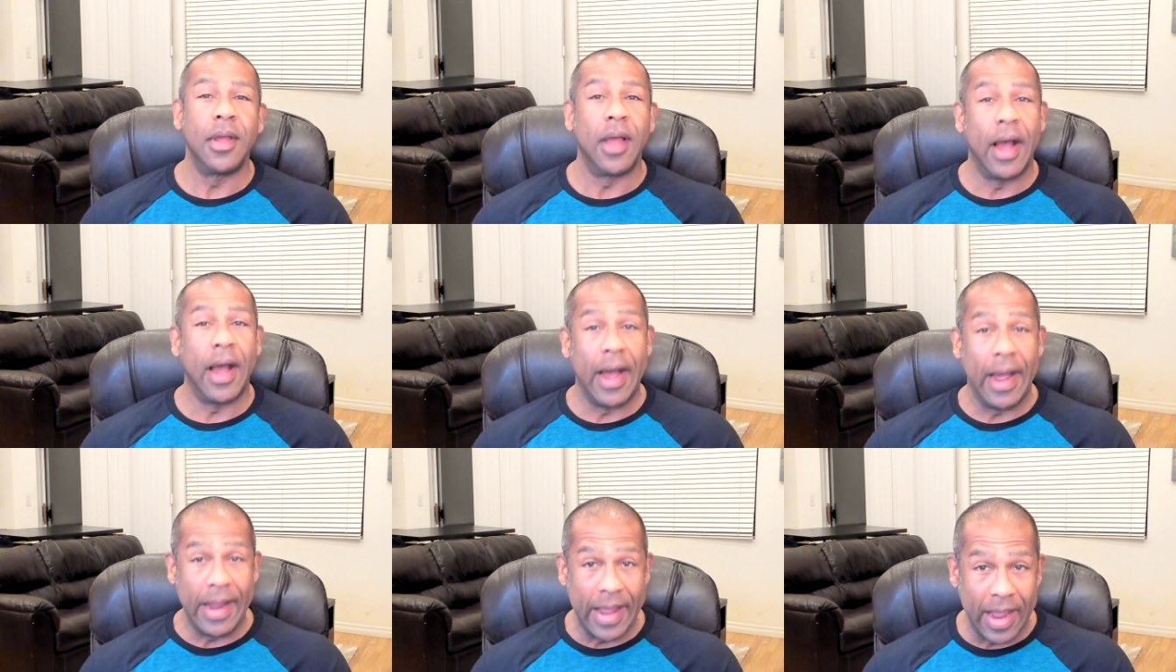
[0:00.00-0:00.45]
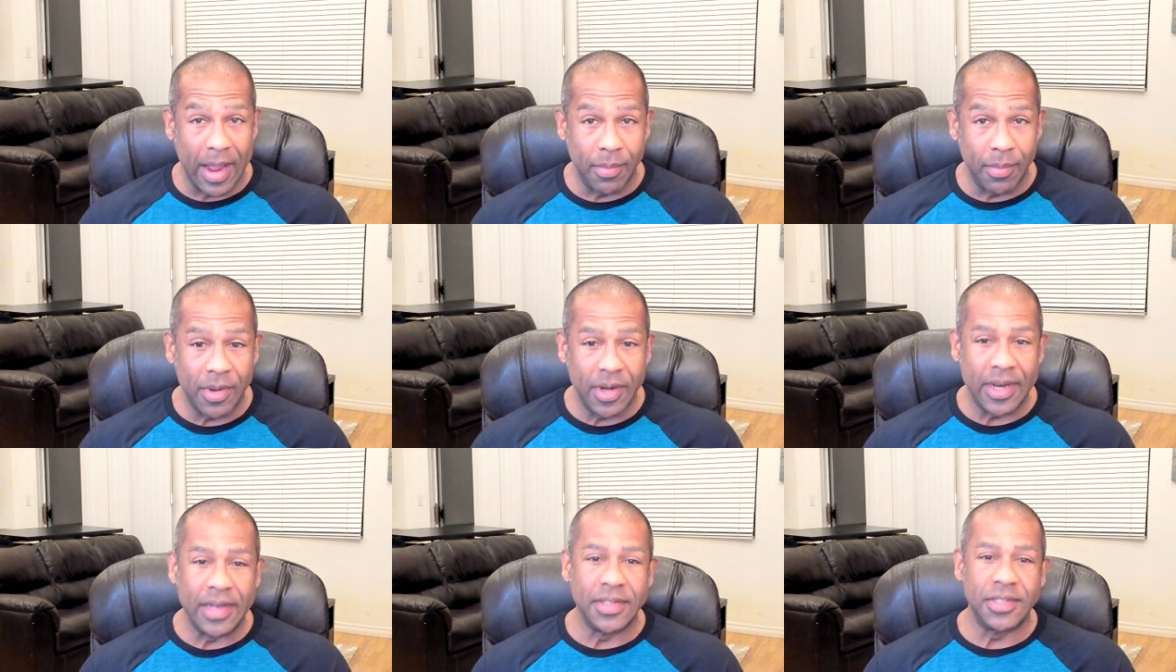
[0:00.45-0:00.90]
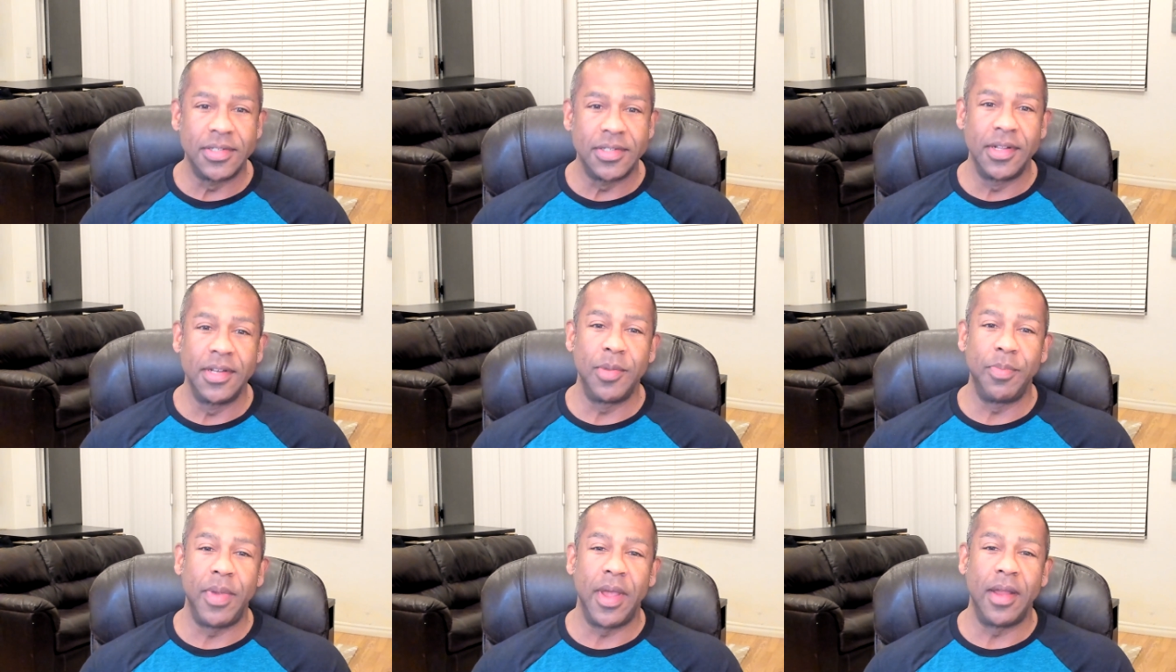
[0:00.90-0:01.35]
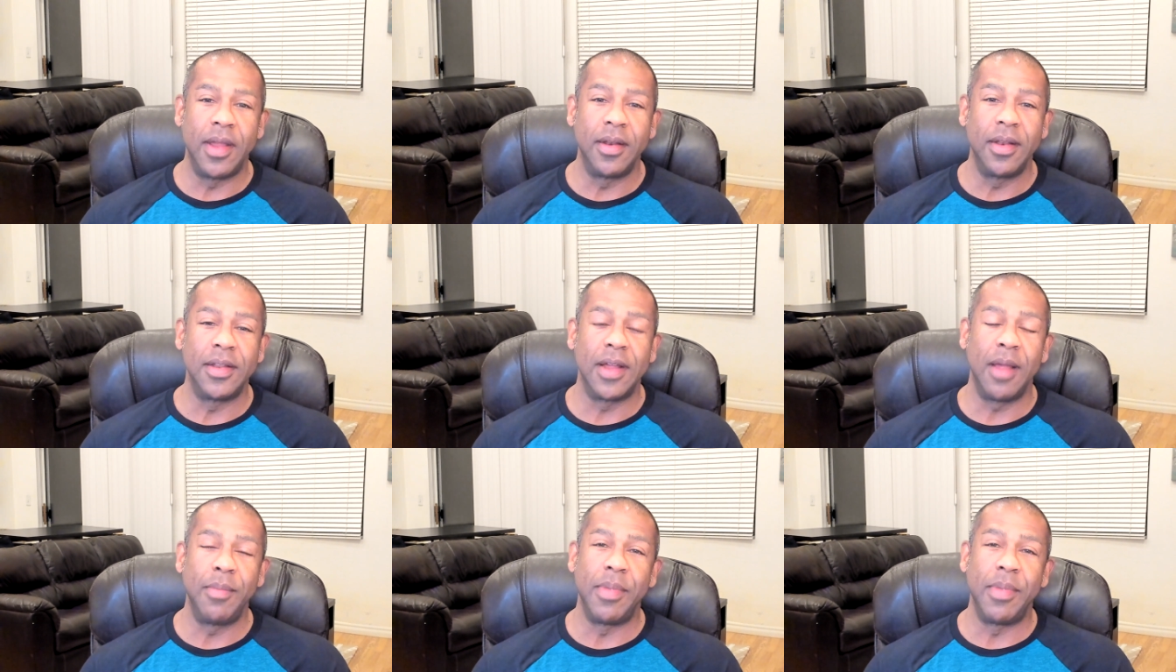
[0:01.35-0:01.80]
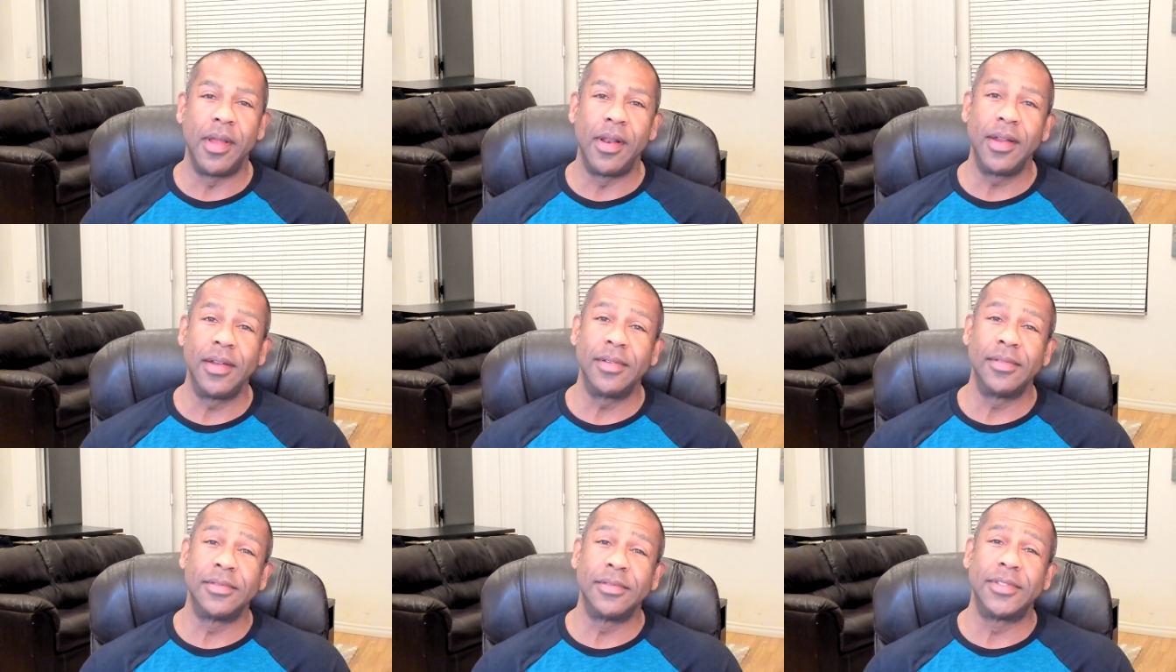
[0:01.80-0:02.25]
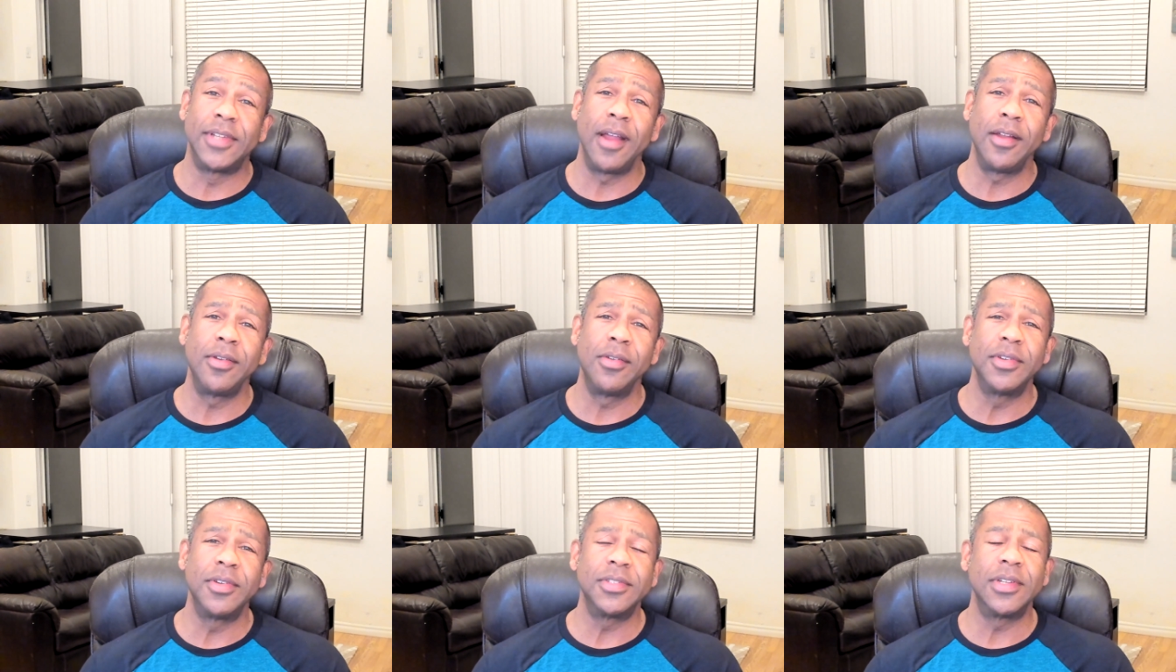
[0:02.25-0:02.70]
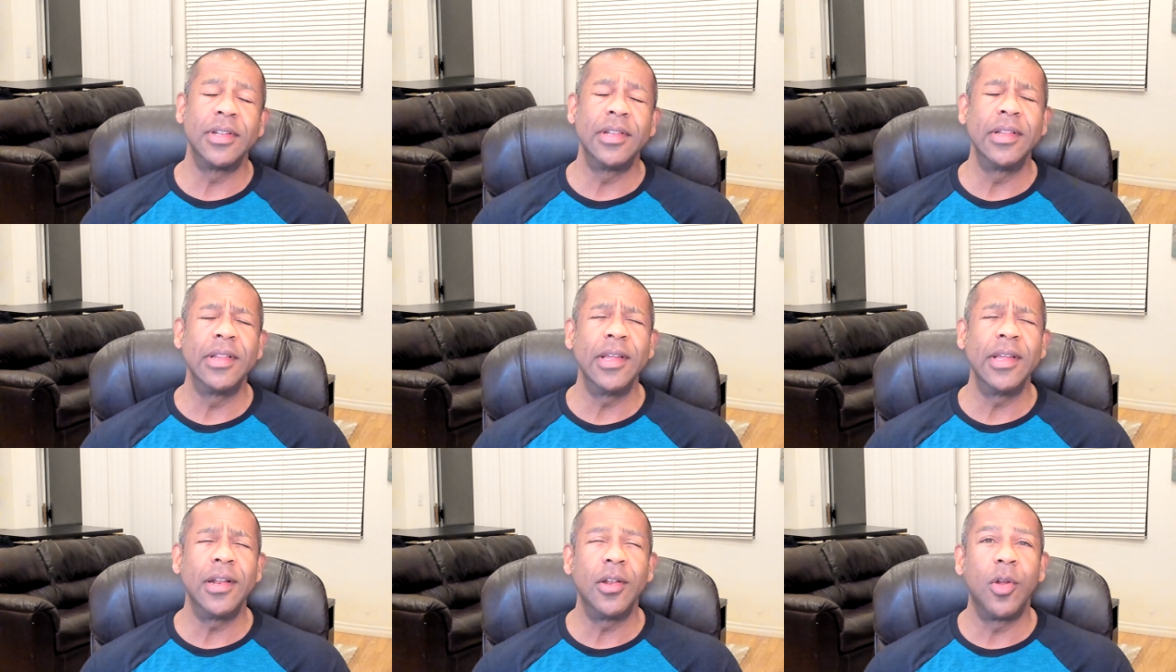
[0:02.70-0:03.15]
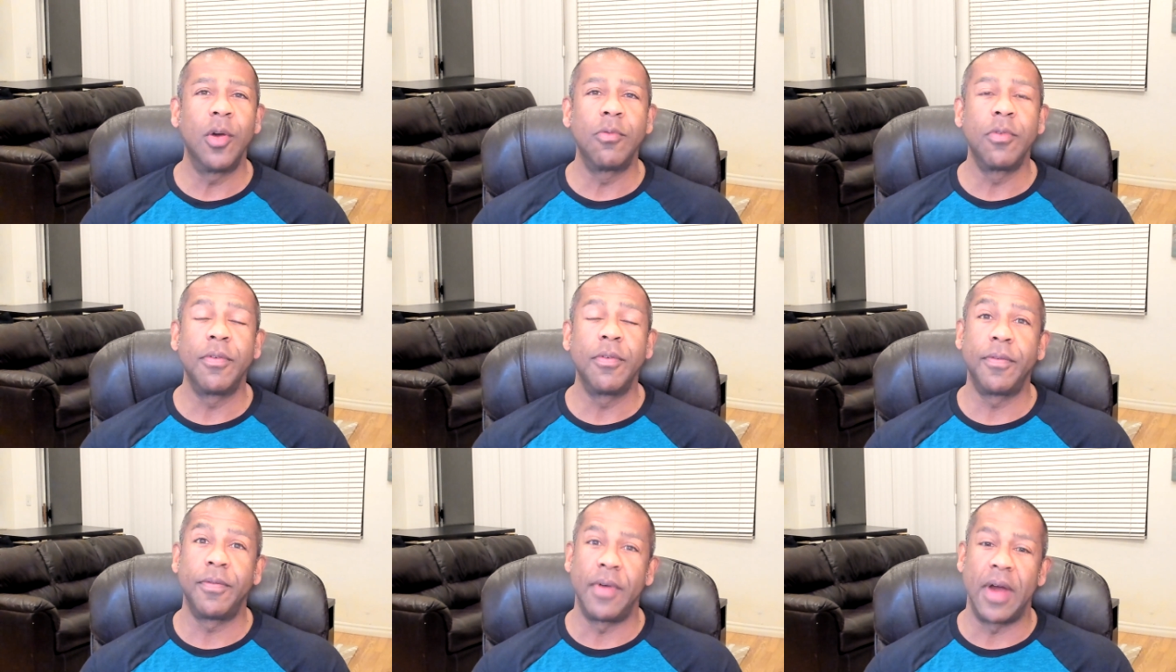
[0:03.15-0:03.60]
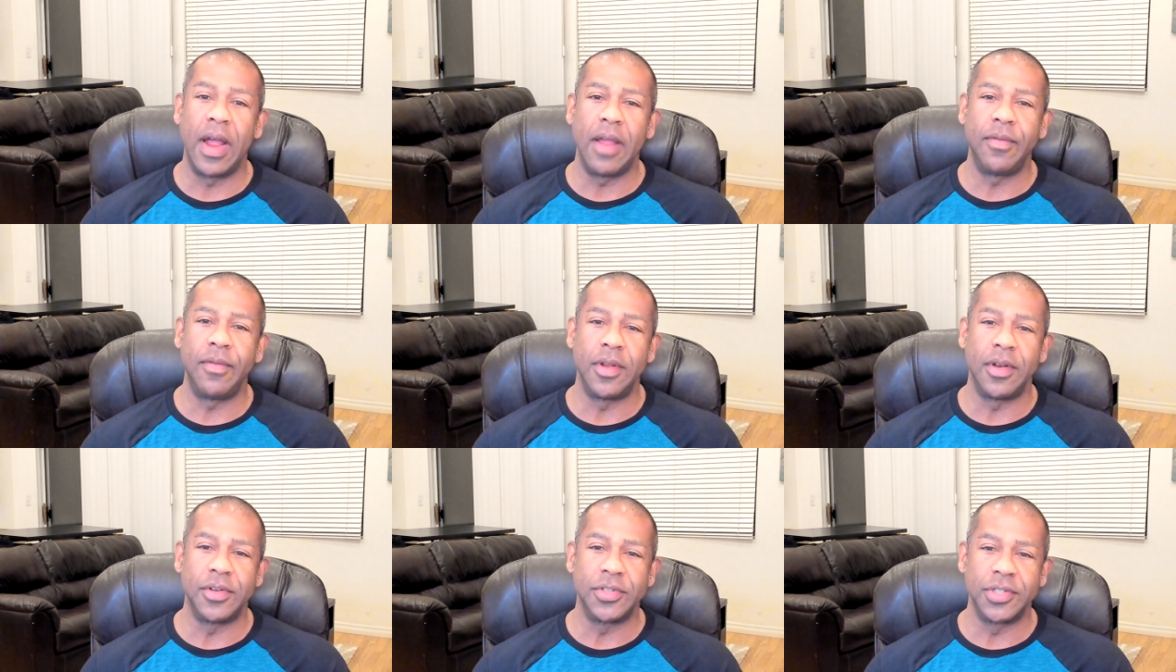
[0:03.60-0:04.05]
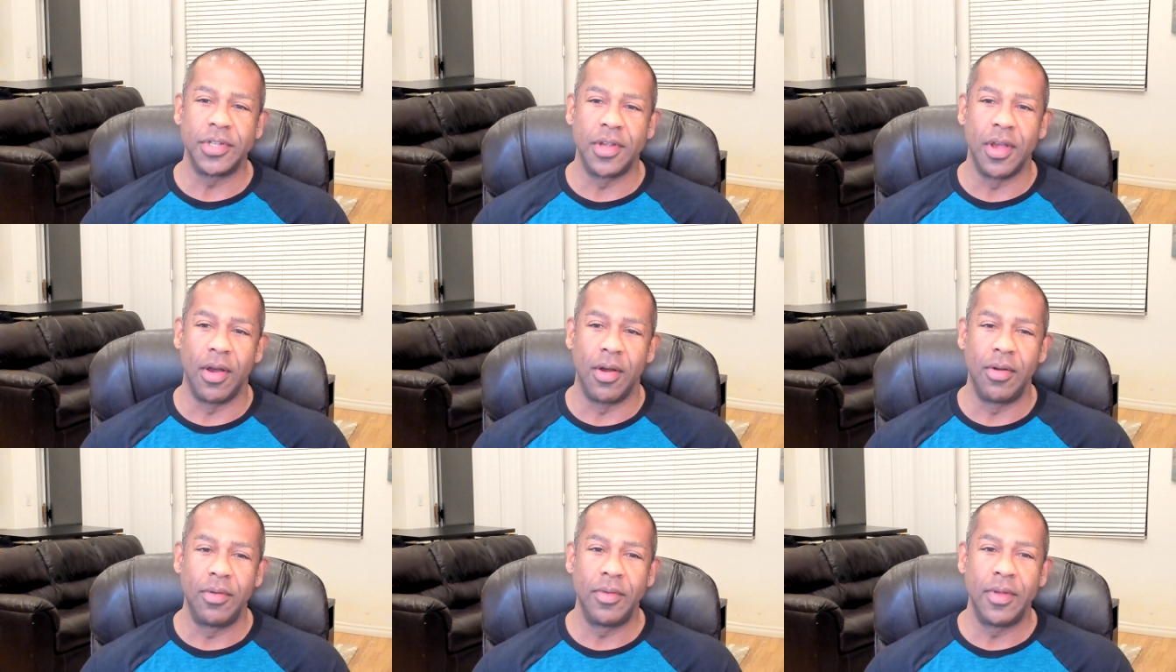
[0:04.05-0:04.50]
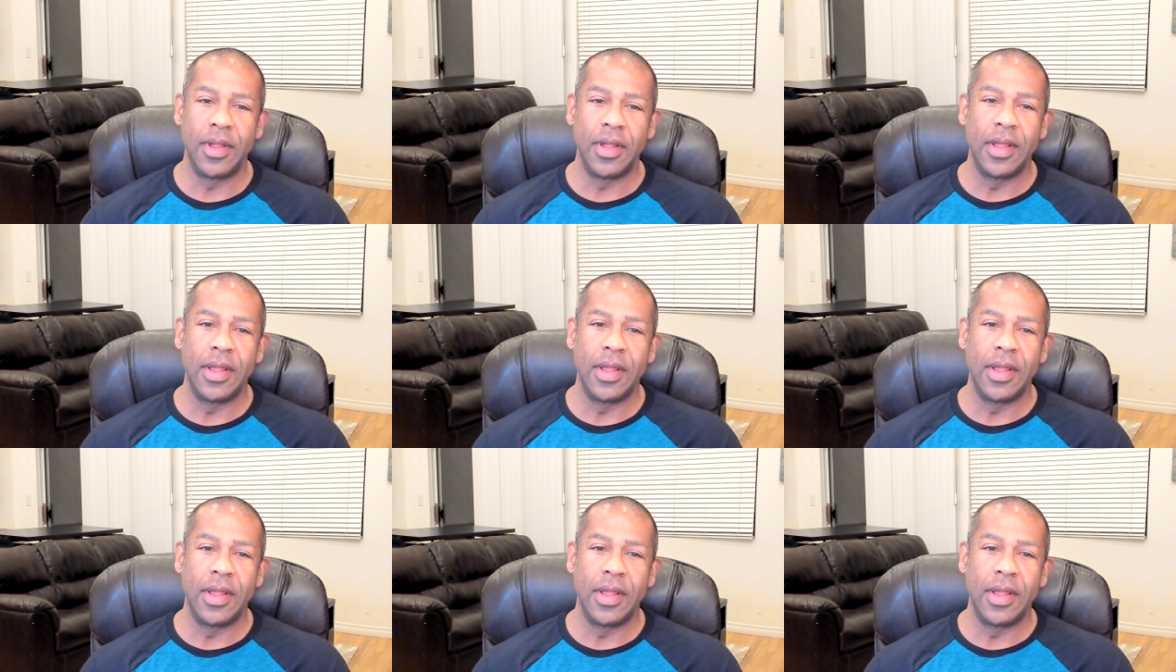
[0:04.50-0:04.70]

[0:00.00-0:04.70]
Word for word: I am an insulin-dependent diabetic diagnosed a little over five years ago,